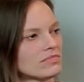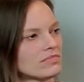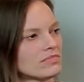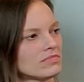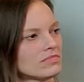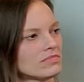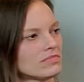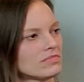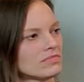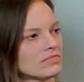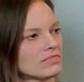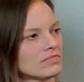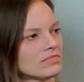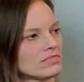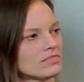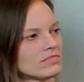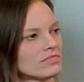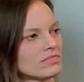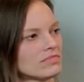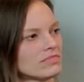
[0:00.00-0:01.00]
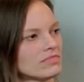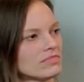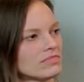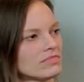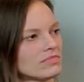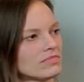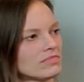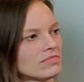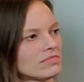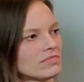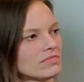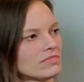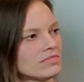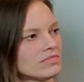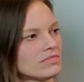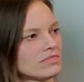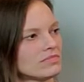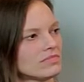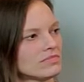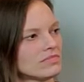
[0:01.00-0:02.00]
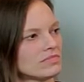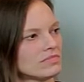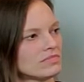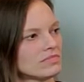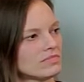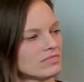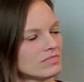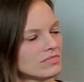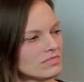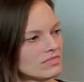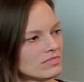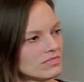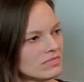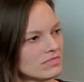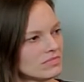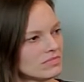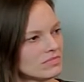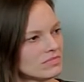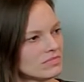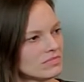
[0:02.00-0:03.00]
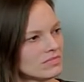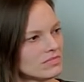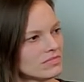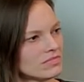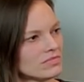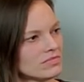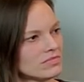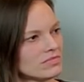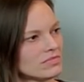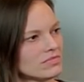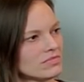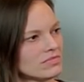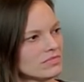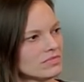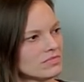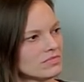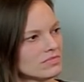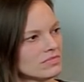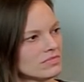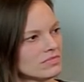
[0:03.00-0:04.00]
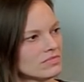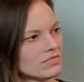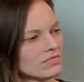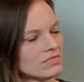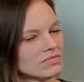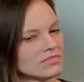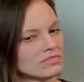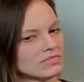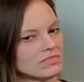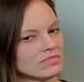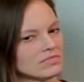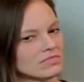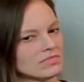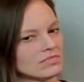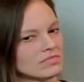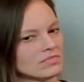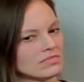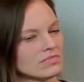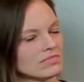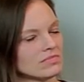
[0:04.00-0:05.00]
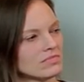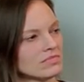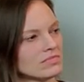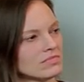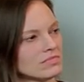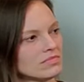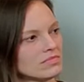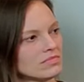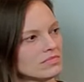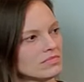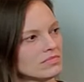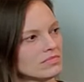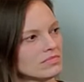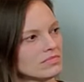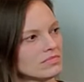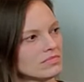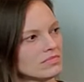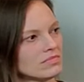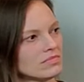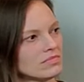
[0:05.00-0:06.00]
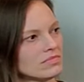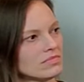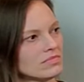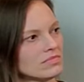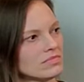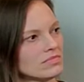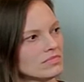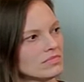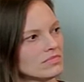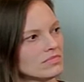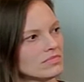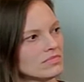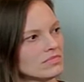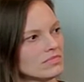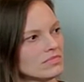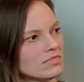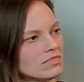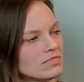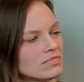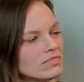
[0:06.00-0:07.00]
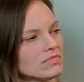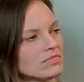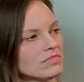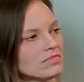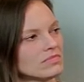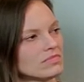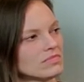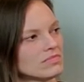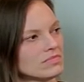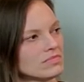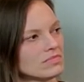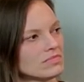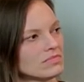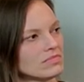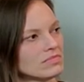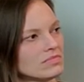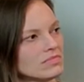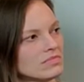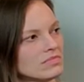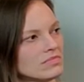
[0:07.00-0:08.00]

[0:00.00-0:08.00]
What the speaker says: This person isn't speaking.